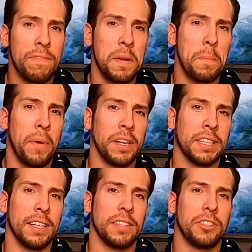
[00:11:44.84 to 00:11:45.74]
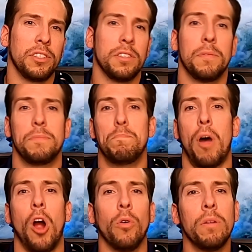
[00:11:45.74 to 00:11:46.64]
infinite money glitch,
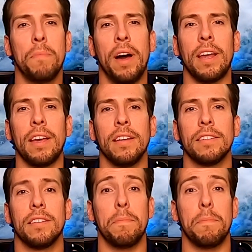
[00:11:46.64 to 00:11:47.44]
borrowing money